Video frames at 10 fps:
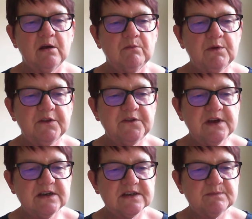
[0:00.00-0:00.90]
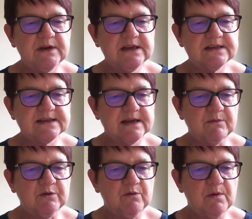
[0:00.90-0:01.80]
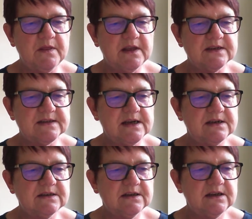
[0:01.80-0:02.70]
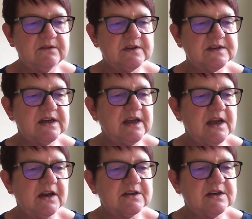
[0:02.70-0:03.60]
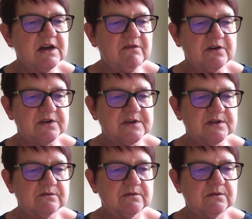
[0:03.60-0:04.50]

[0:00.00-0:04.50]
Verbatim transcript: but the thing displeased Samuel when they said, Give us a king to govern us.